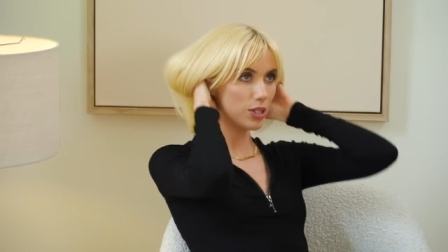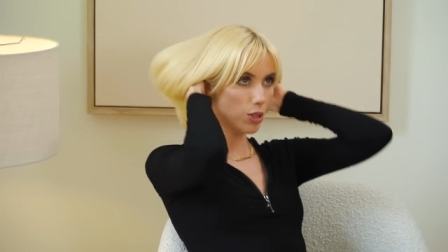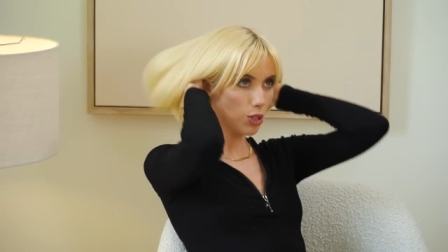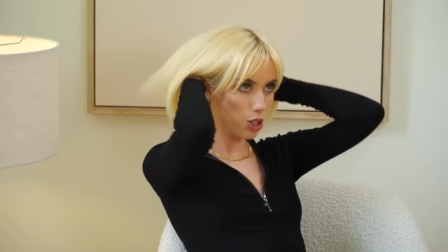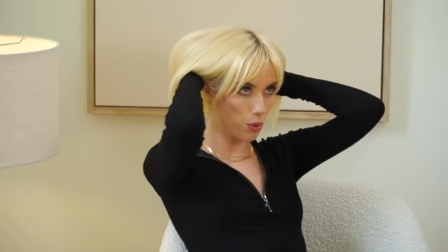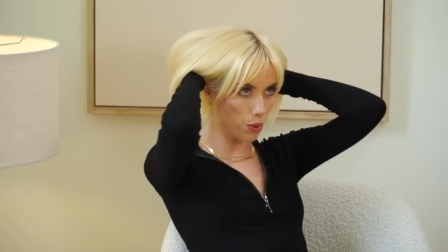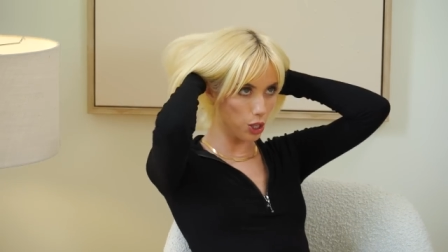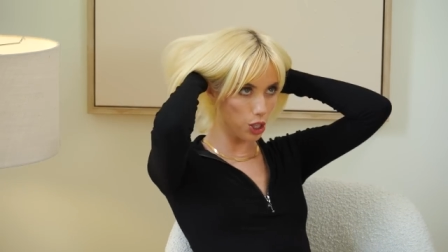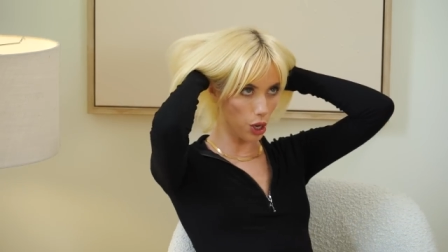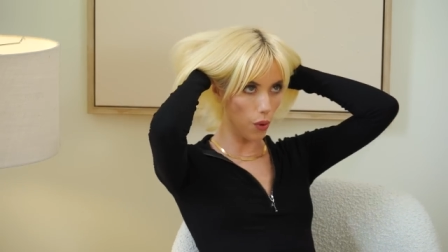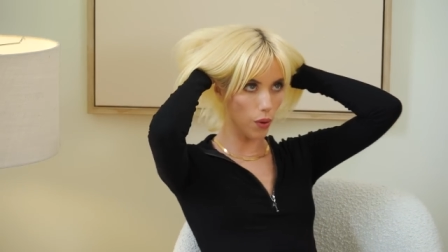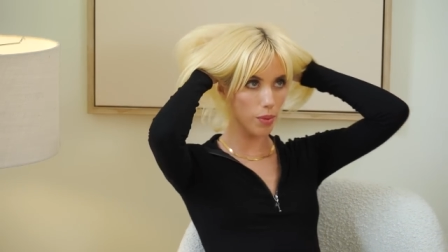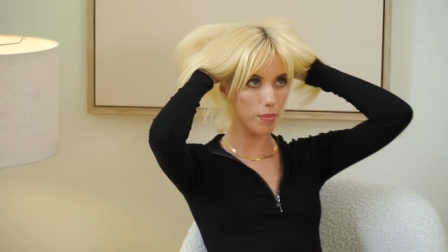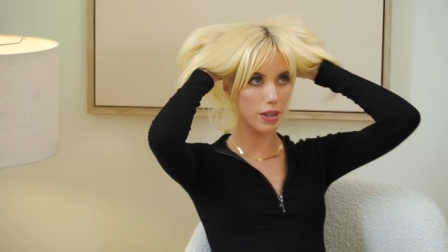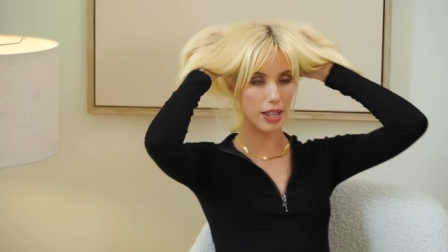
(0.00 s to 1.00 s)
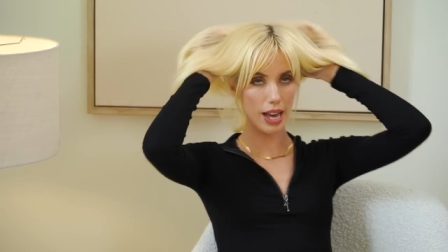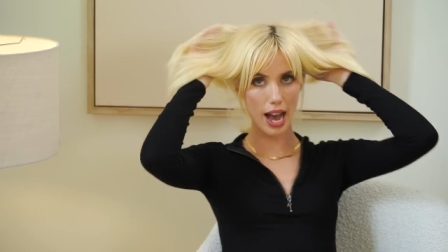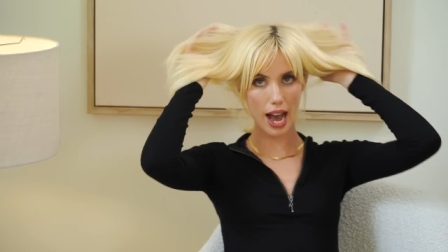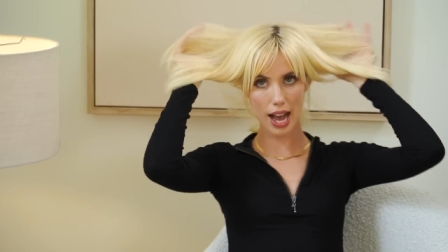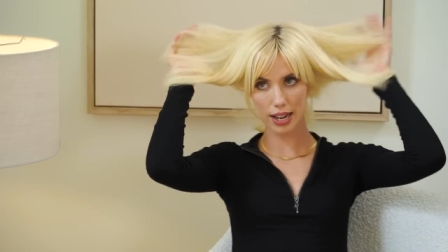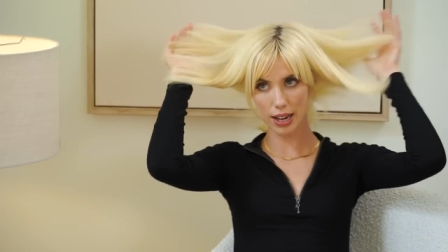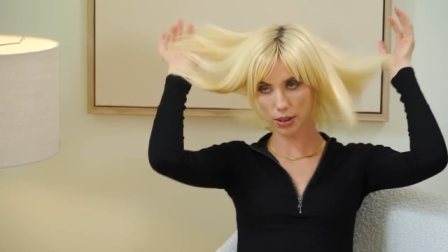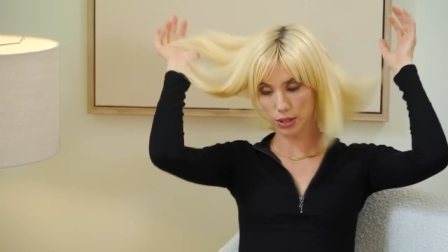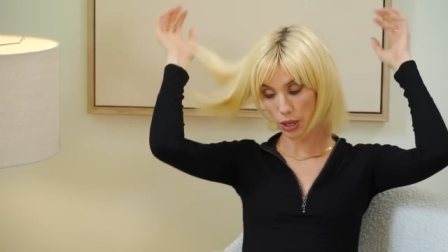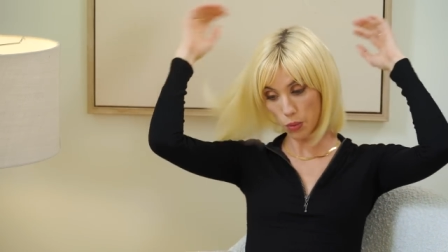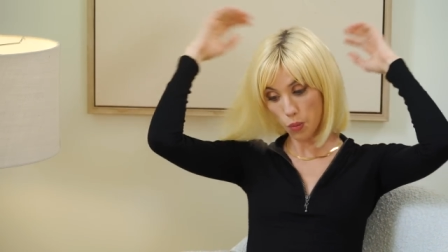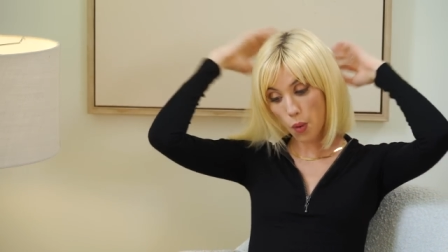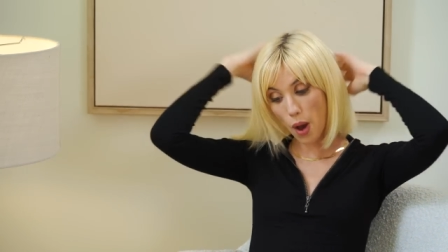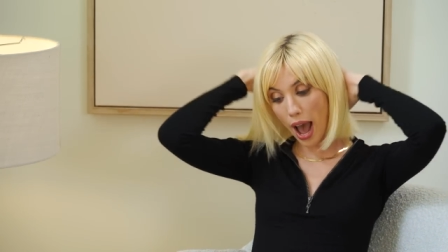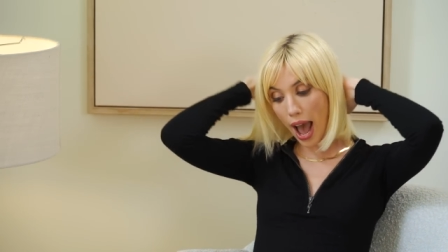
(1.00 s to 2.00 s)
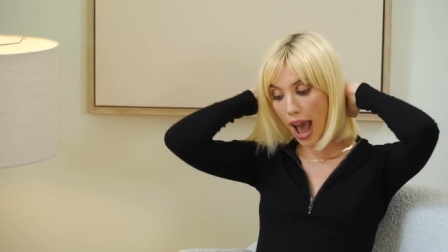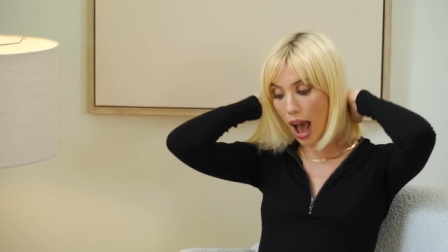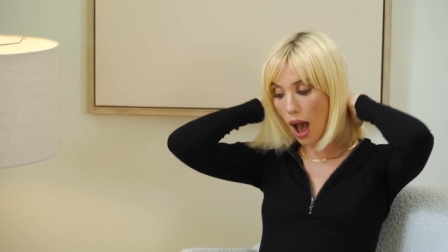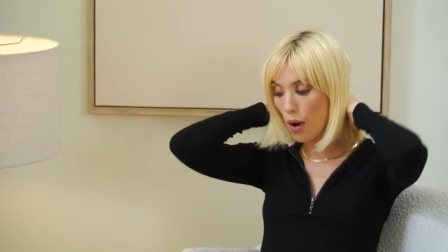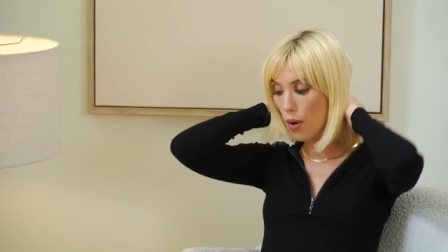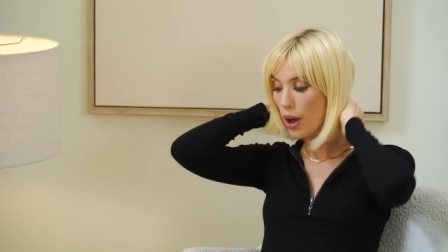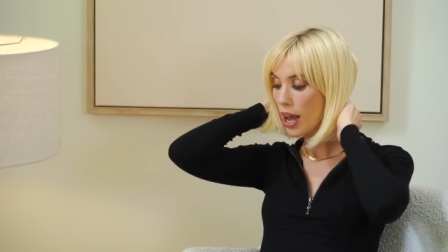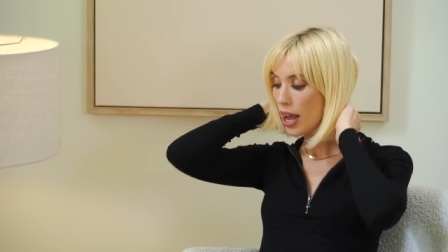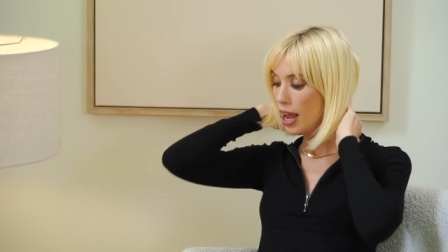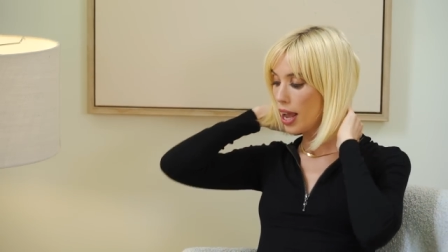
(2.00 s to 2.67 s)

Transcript: So she was showing me that, and I was like, wow.